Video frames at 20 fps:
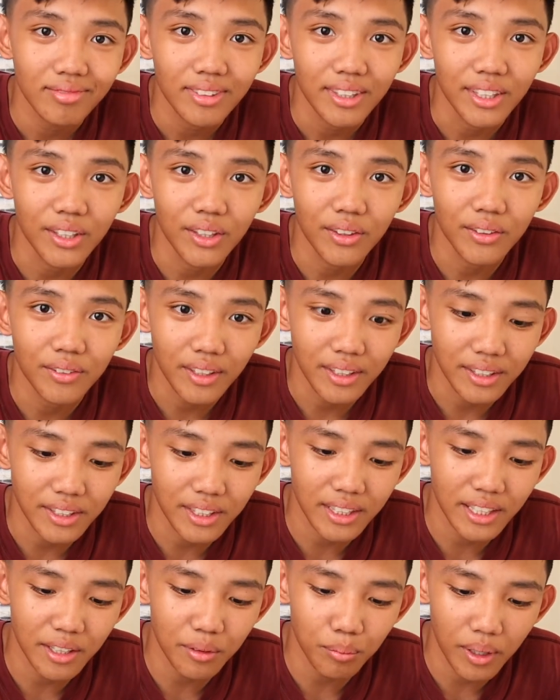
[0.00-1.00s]
you know, and
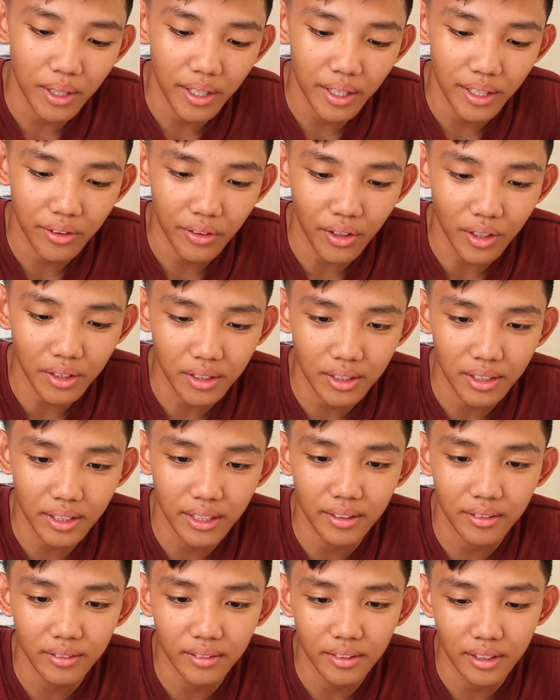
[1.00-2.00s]
just give my thoughts on
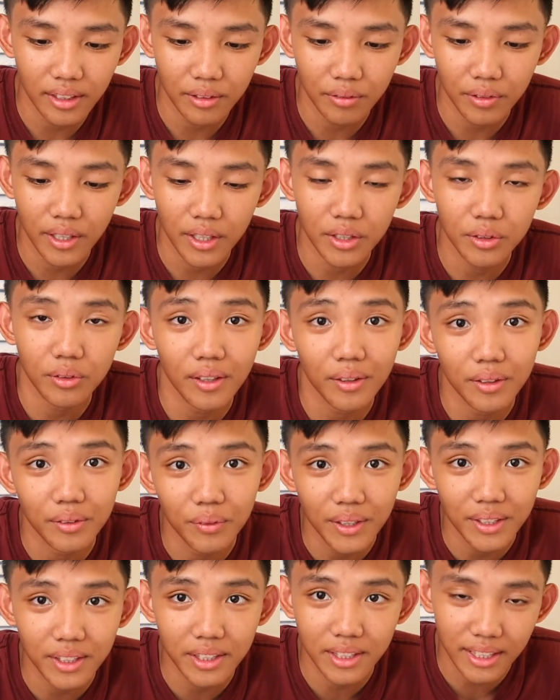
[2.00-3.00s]
it if you guys
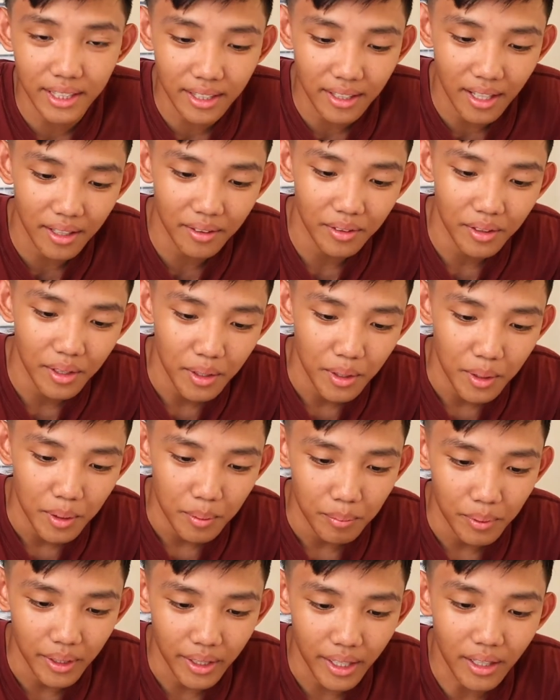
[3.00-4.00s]
want to see that.
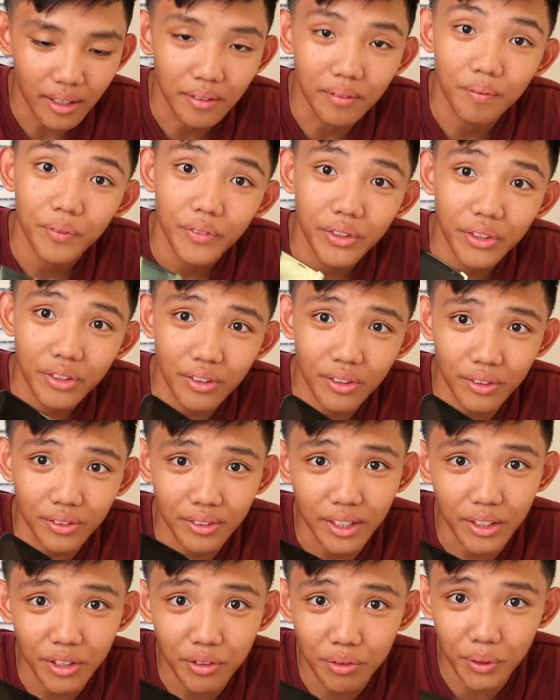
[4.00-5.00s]
But yeah, so
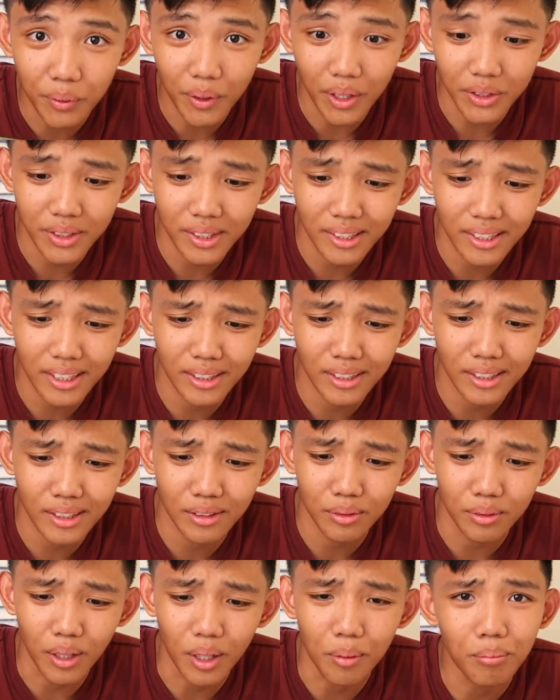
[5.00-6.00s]
thank you for watching
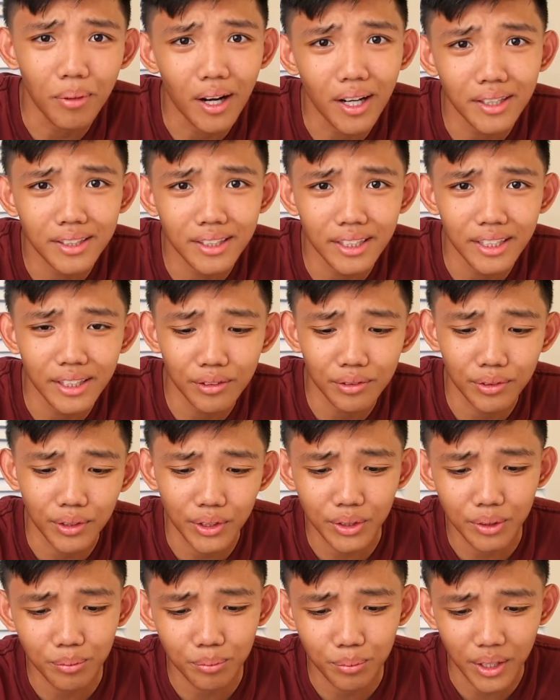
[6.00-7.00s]
this unboxing,
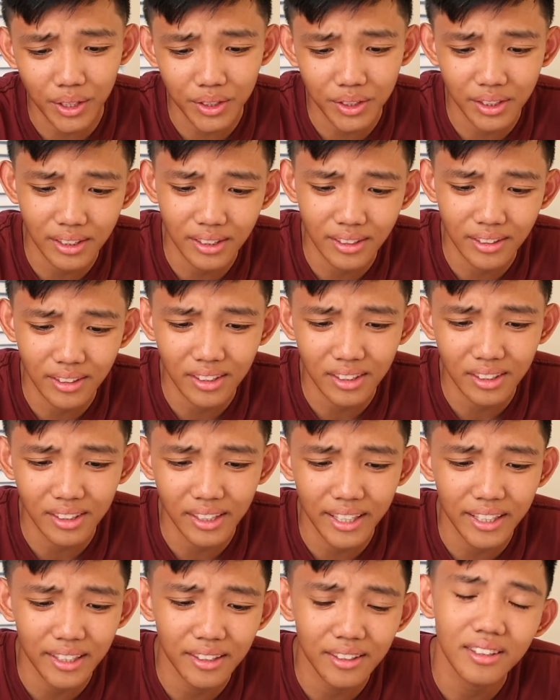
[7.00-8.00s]
first impressions
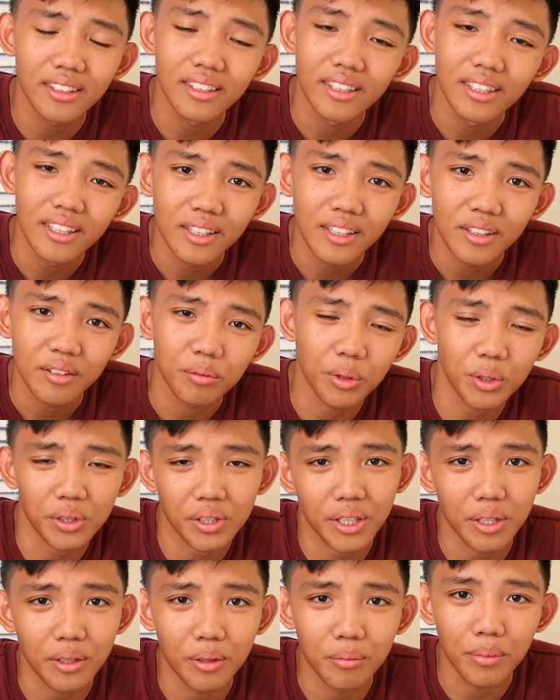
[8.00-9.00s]
thing.
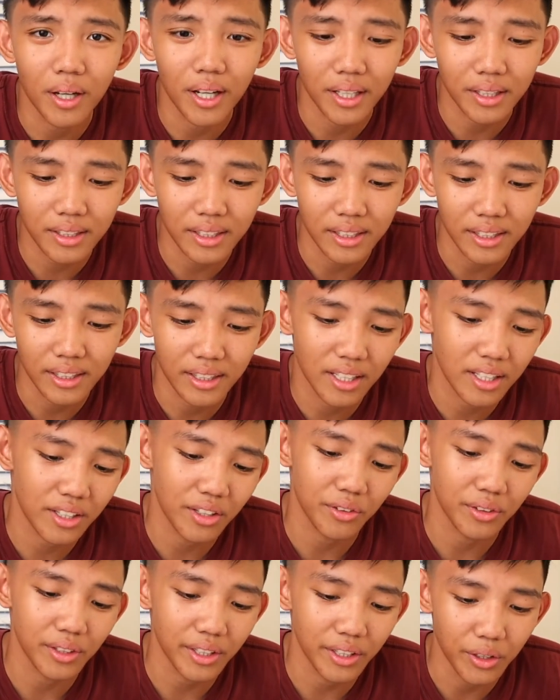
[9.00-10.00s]
Mostly unboxing, because I
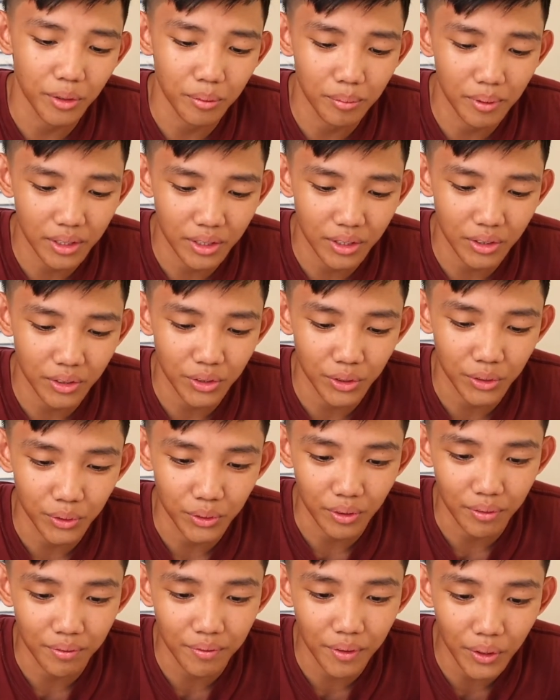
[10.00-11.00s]
didn't really go much into
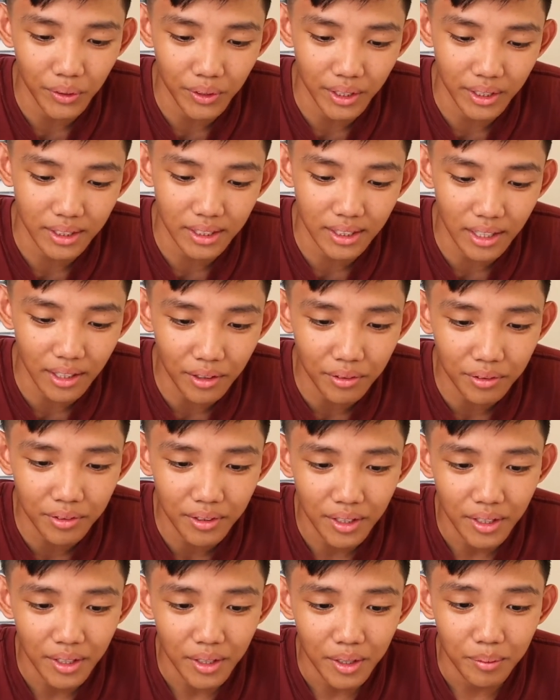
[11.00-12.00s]
the phone itself.
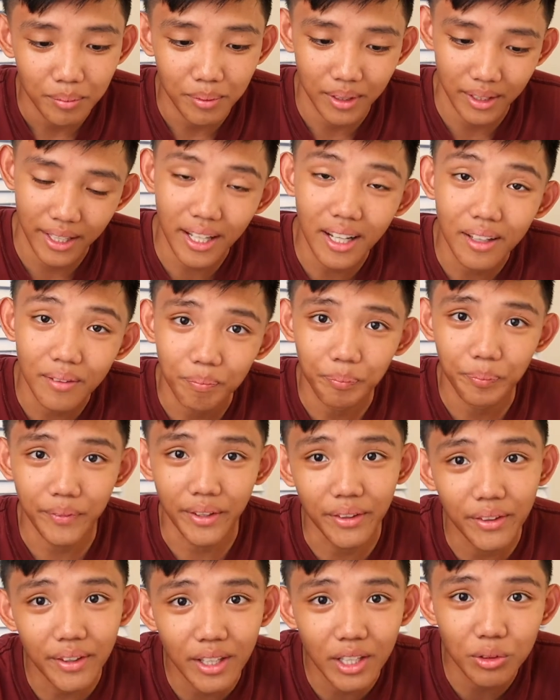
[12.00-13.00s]
But yeah,
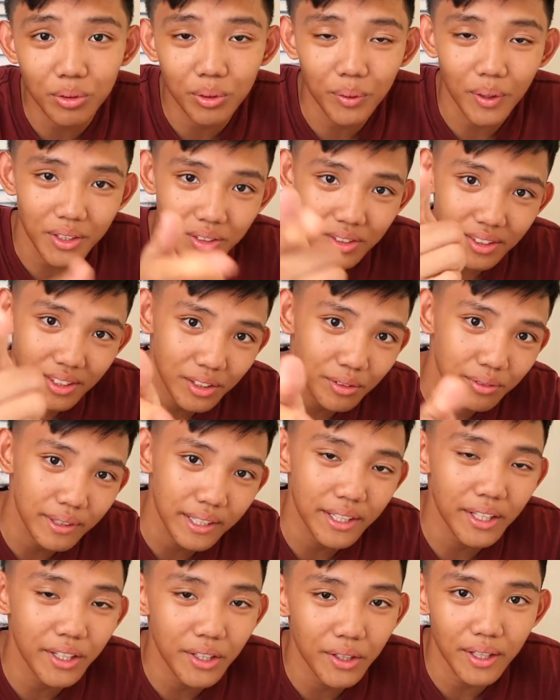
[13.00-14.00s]
thank you guys for watching this
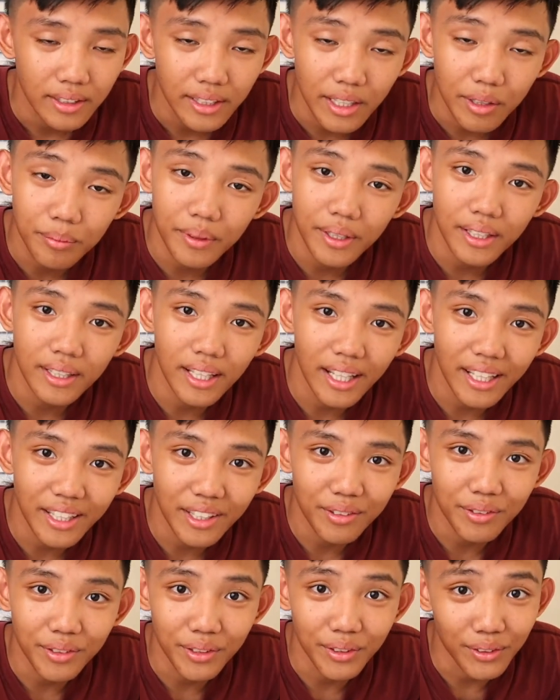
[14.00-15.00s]
video. Give me a
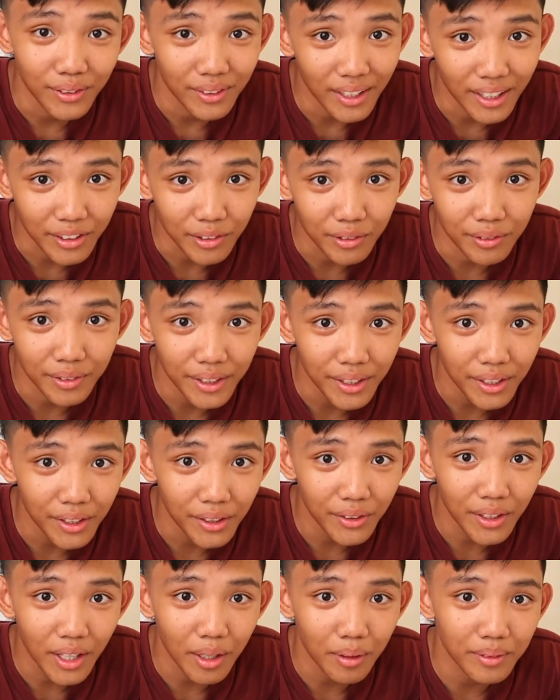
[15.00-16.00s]
like if you liked the
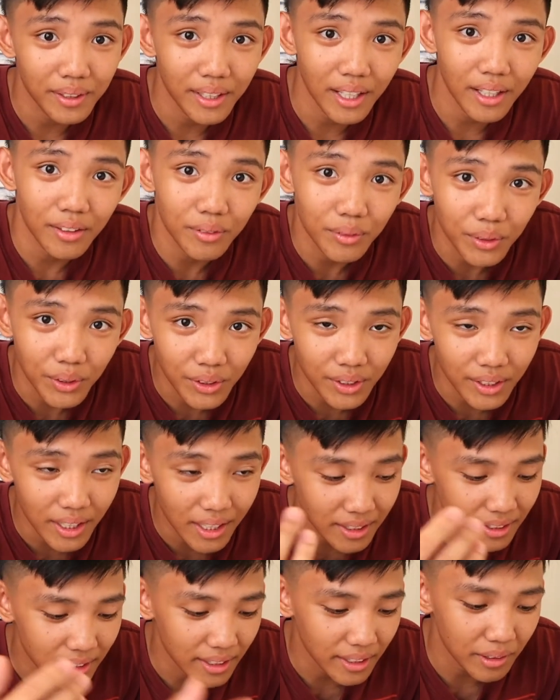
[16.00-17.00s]
video. Comment down what you
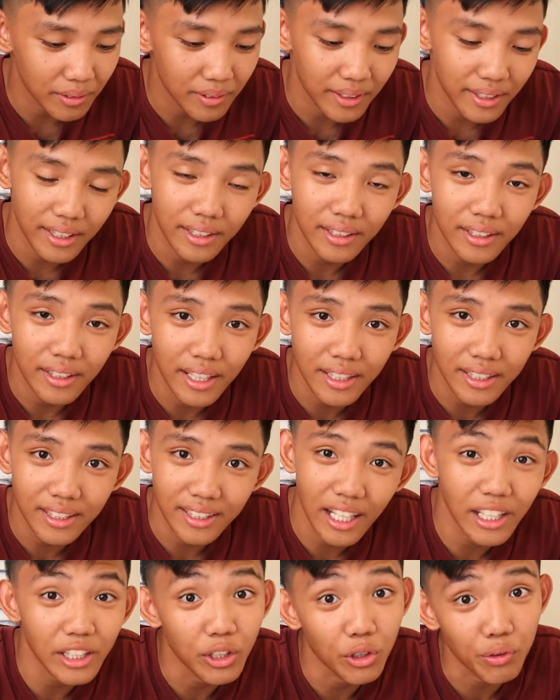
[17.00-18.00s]
guys think of the
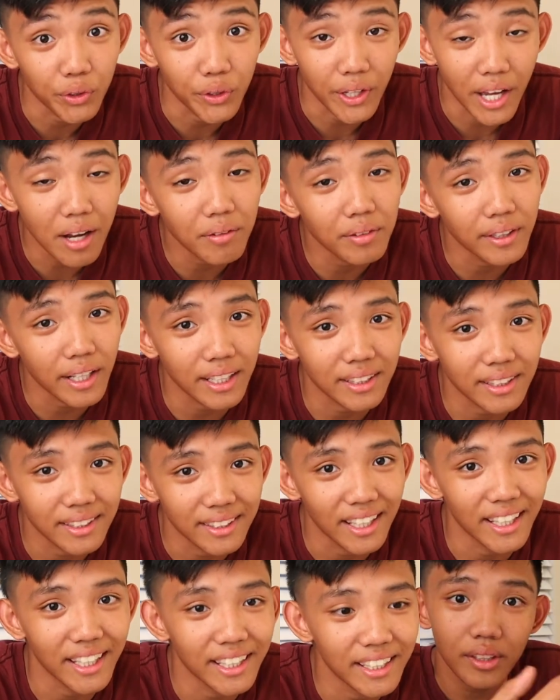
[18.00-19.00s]
S9, or if you have an
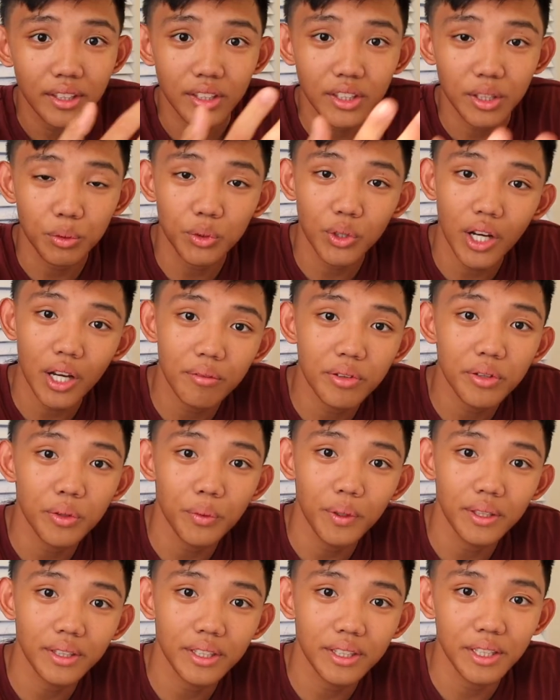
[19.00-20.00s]
S9. Subscribe if
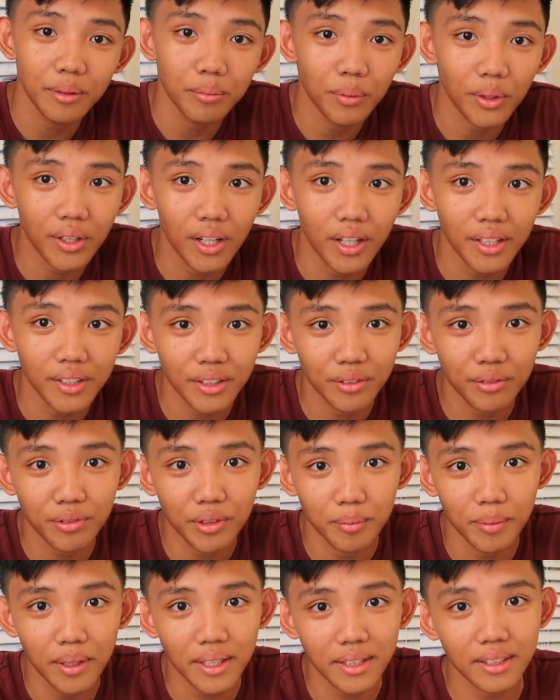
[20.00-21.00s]
you want to see more content
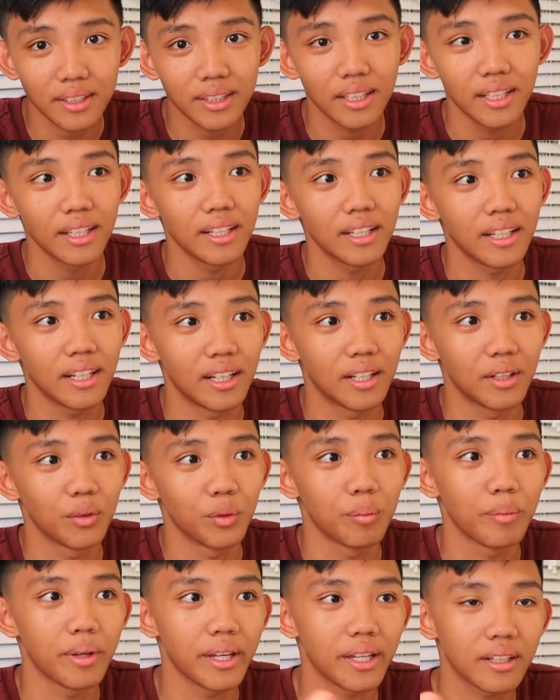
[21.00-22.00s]
from us.
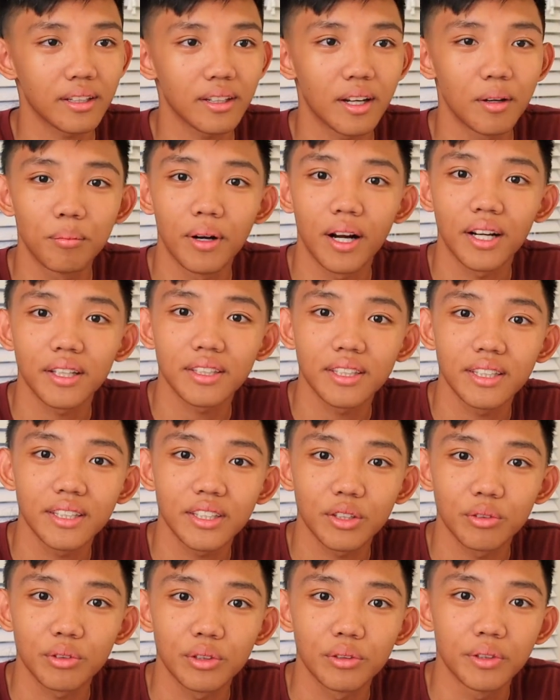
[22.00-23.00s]
We make
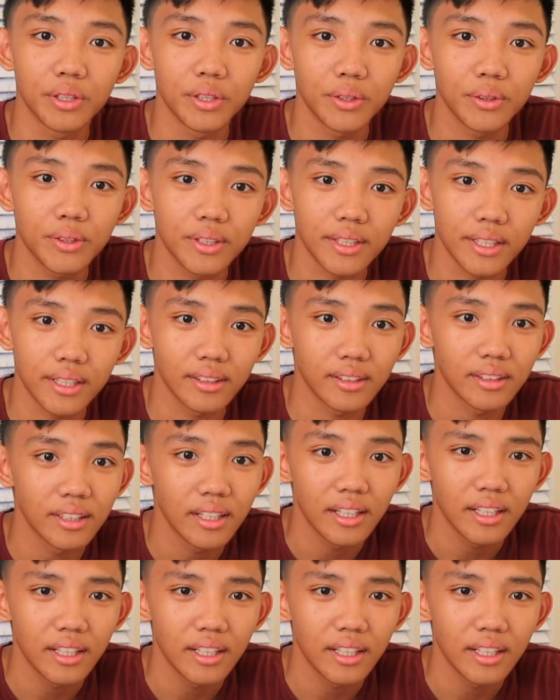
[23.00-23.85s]
unboxings and reviews and